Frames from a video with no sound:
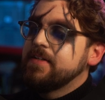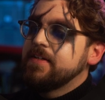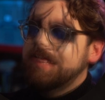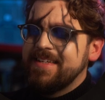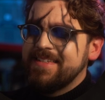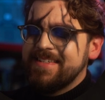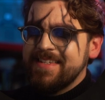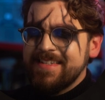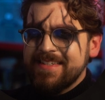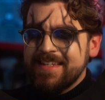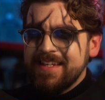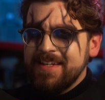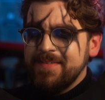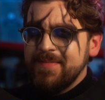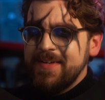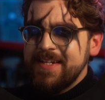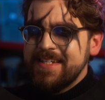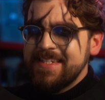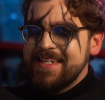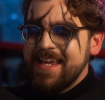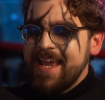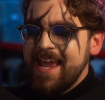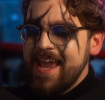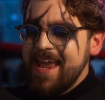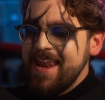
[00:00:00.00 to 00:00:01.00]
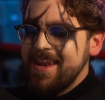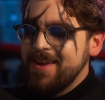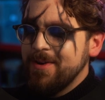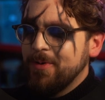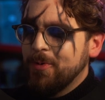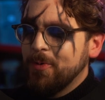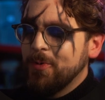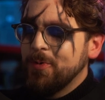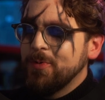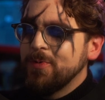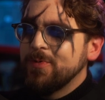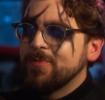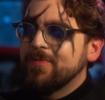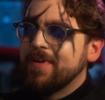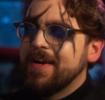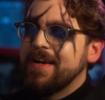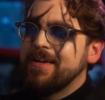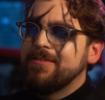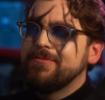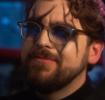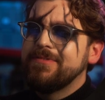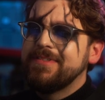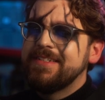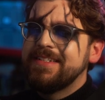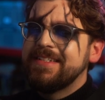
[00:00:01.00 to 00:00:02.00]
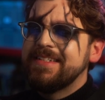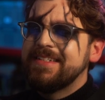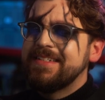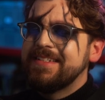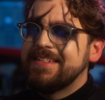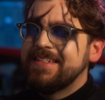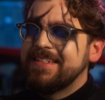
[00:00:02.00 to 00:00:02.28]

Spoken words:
Is this going to be a 10 all round?